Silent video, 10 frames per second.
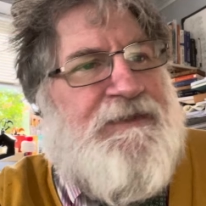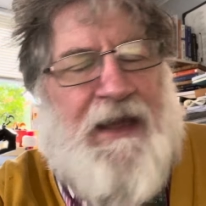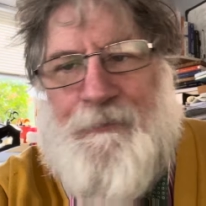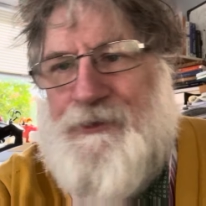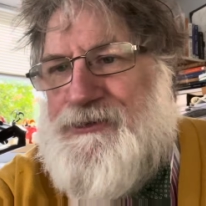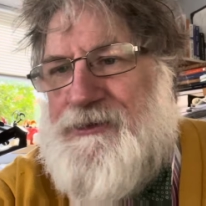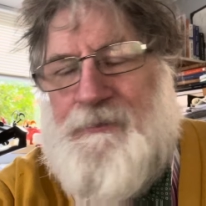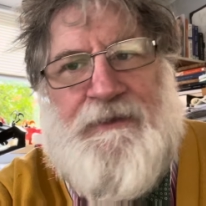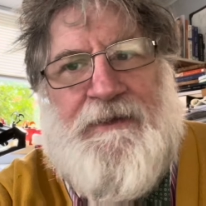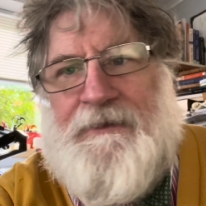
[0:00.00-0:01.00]
Cameron should have
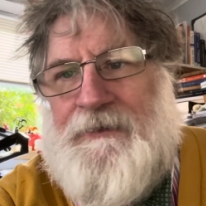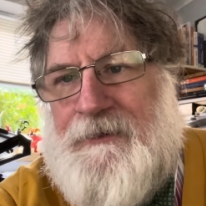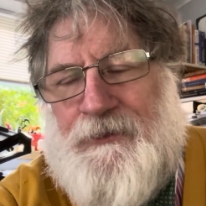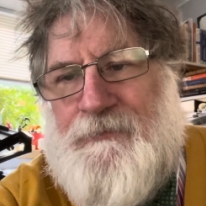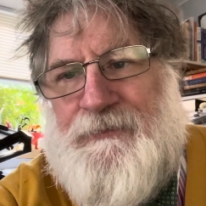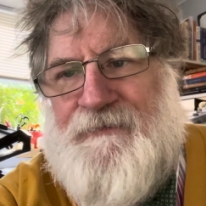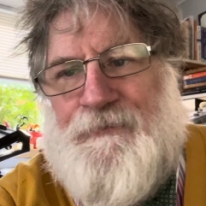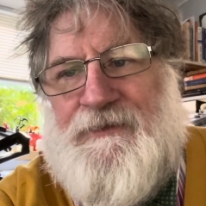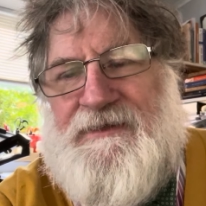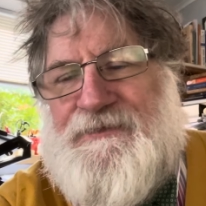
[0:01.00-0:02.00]
been there long
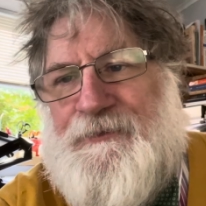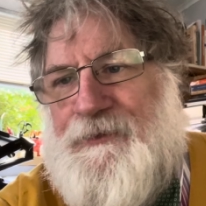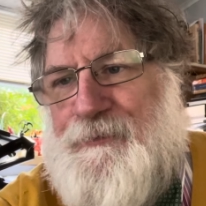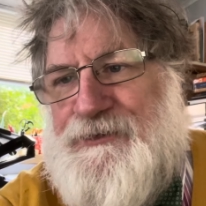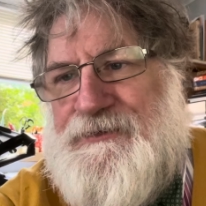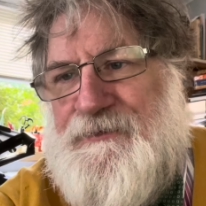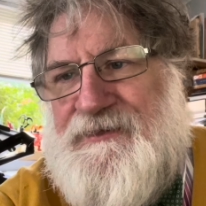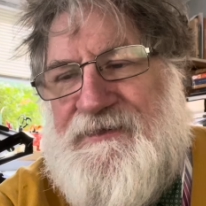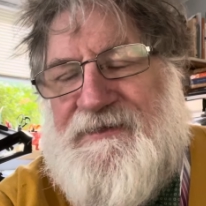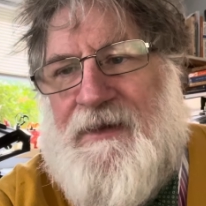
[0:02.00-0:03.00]
before he saw an
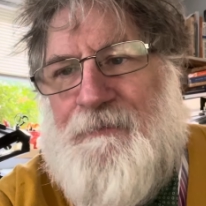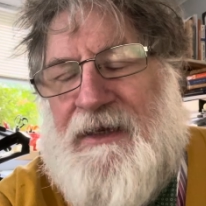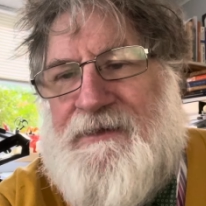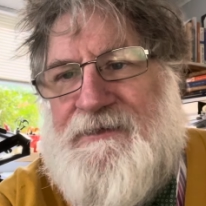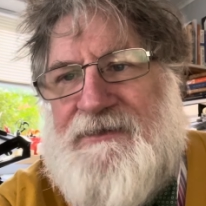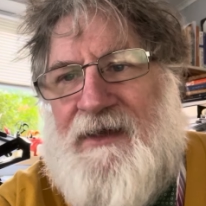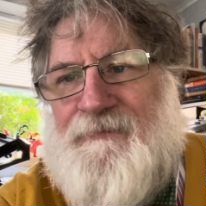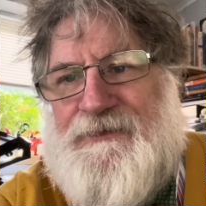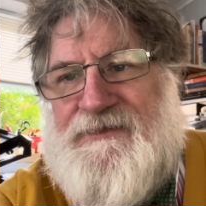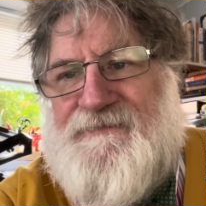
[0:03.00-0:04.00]
opportunity to come back into
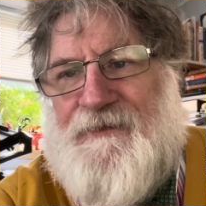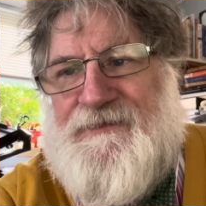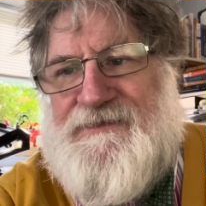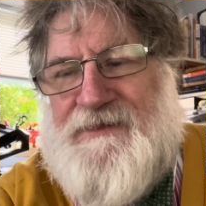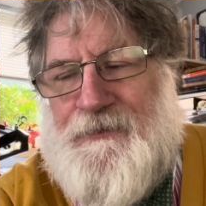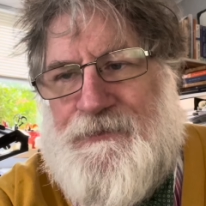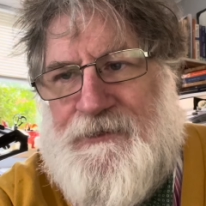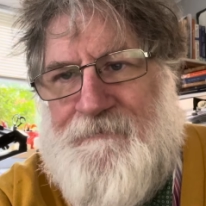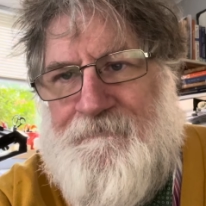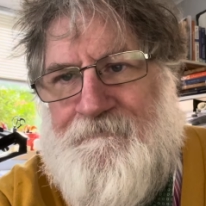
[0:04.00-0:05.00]
government as Foreign
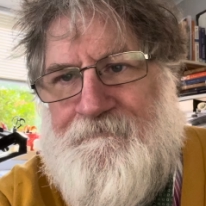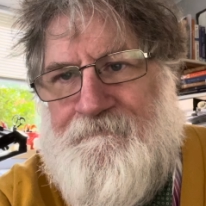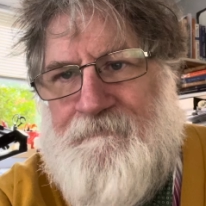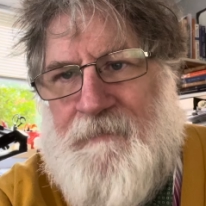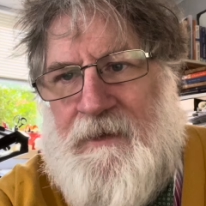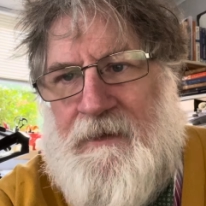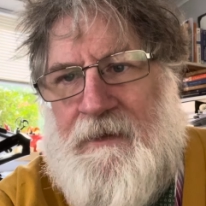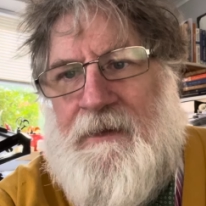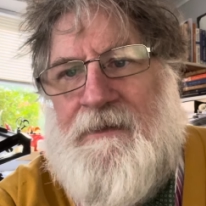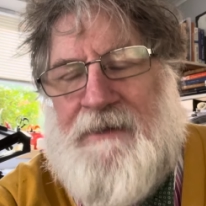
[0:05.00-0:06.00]
Secretary.
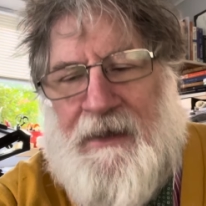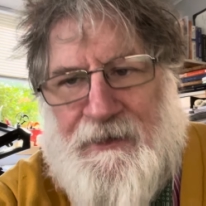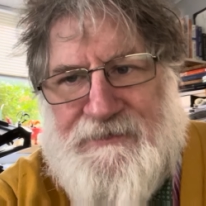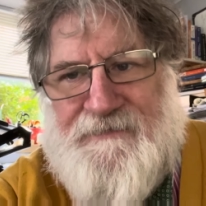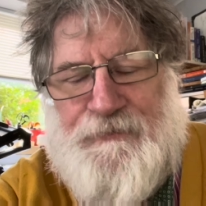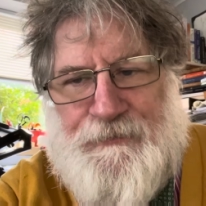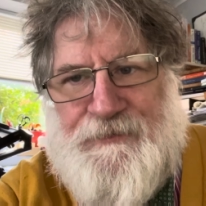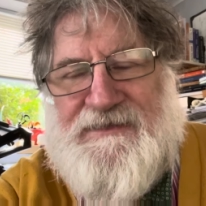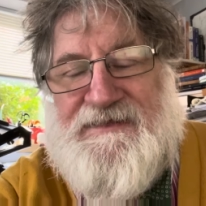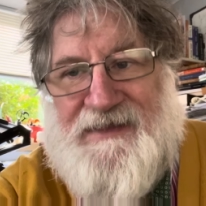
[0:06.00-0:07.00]
The House of
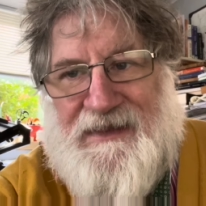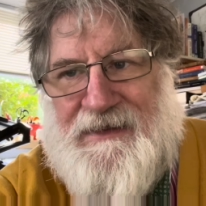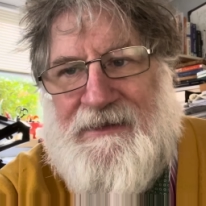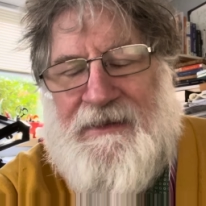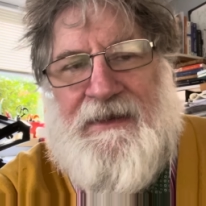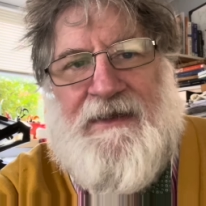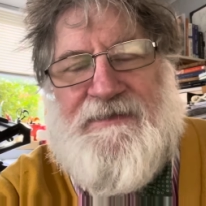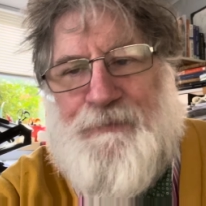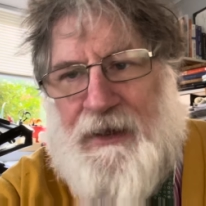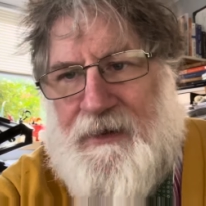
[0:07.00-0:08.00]
Lords is there as
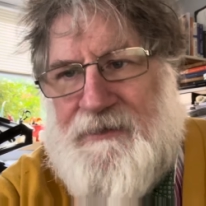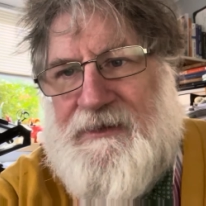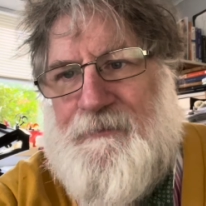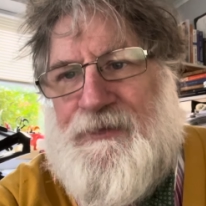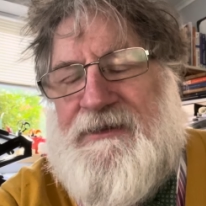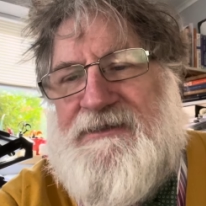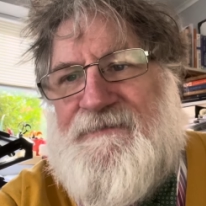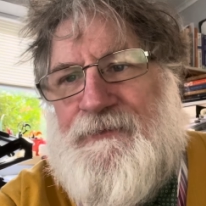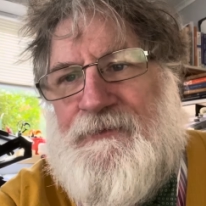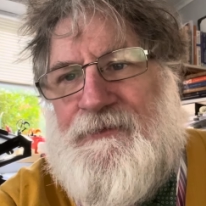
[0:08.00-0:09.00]
a parking place
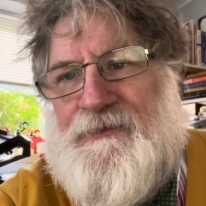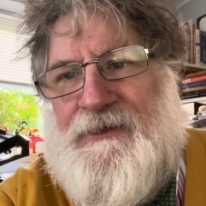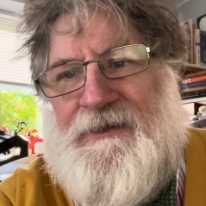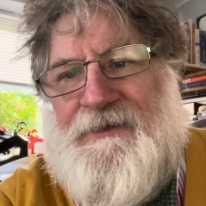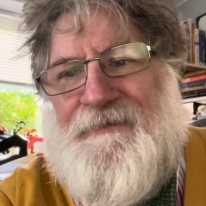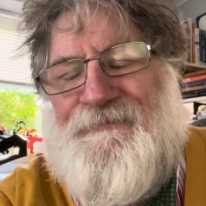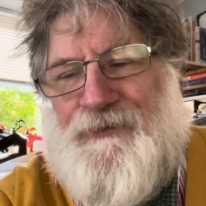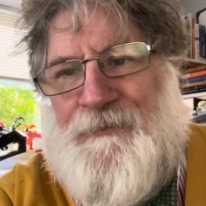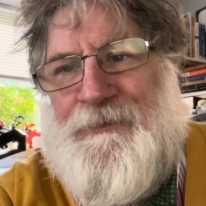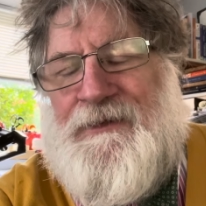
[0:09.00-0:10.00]
for
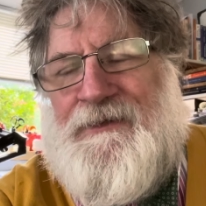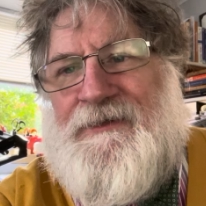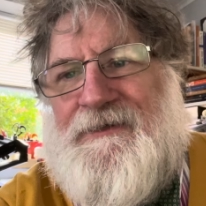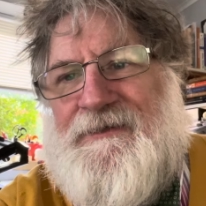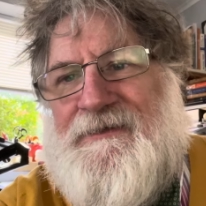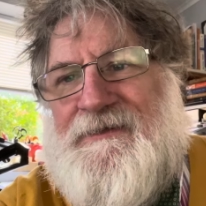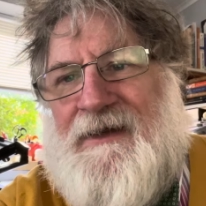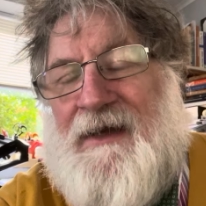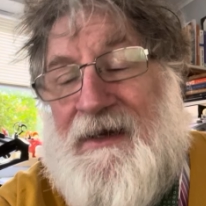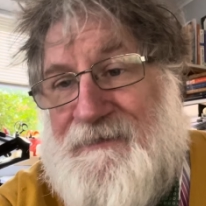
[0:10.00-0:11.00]
former
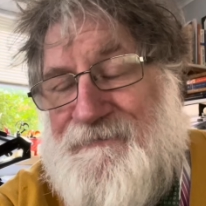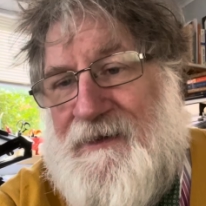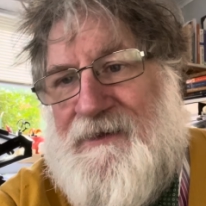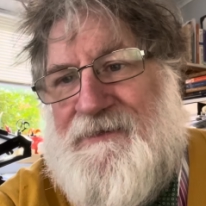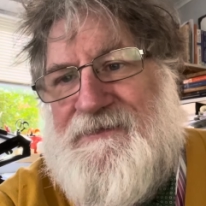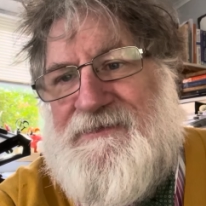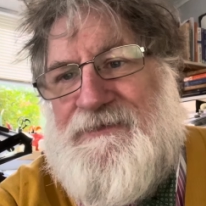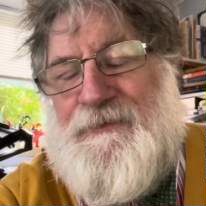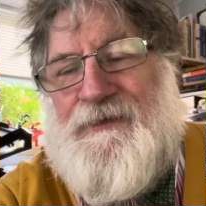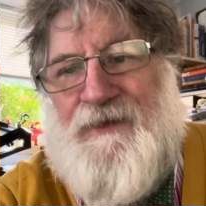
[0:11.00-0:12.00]
high flyers
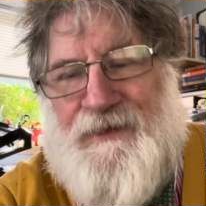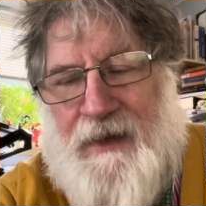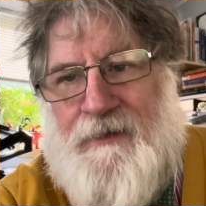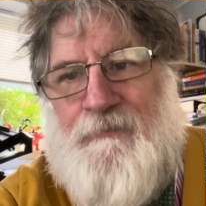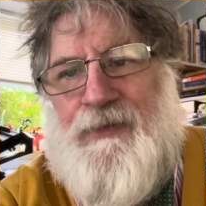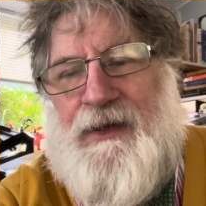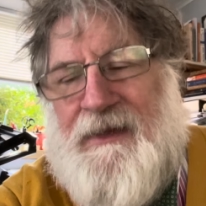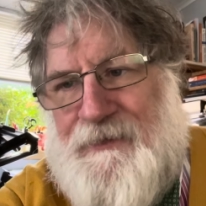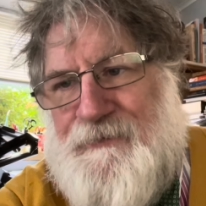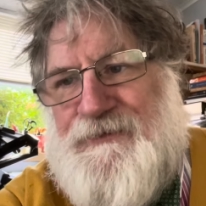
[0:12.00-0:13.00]
who can then be
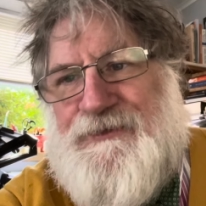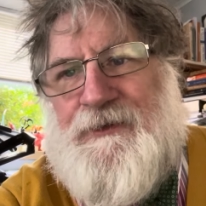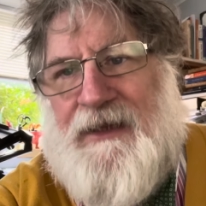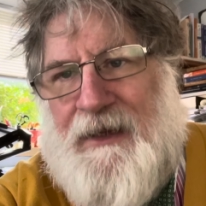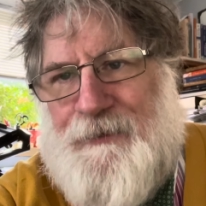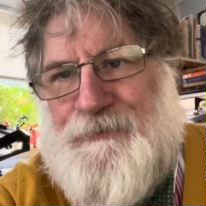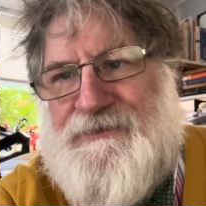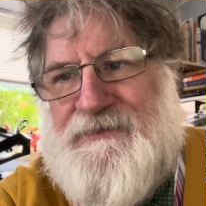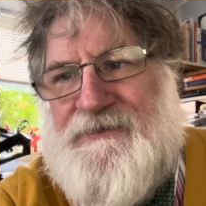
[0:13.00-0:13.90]
held to account.